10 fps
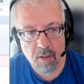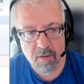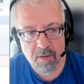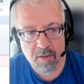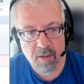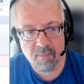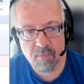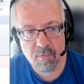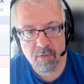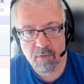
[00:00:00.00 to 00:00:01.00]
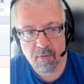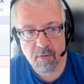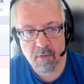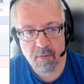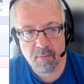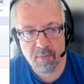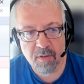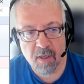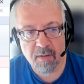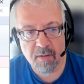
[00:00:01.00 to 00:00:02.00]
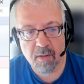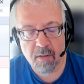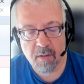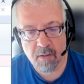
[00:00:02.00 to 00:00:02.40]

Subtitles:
The same would be done